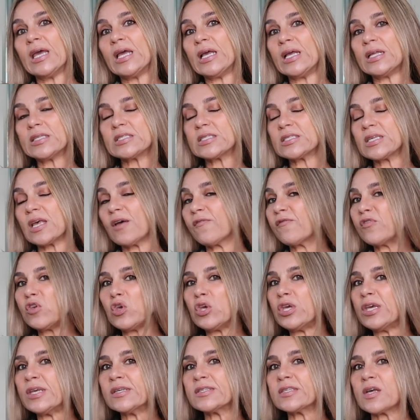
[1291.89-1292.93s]
It's a few
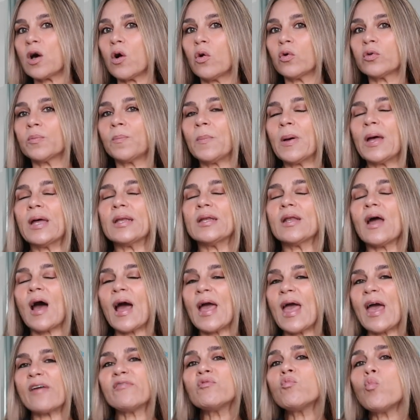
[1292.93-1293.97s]
years old, but I
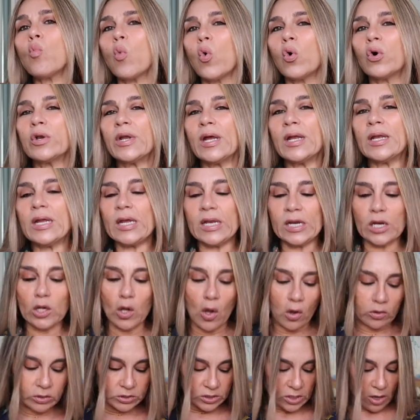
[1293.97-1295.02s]
haven't worn it in a
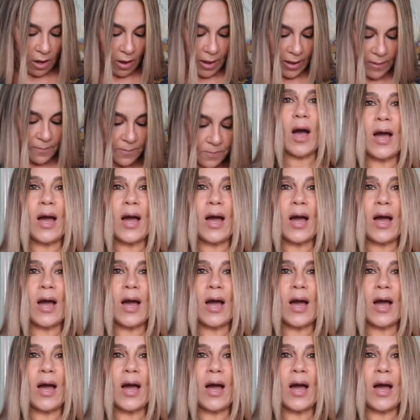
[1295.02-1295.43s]
long time.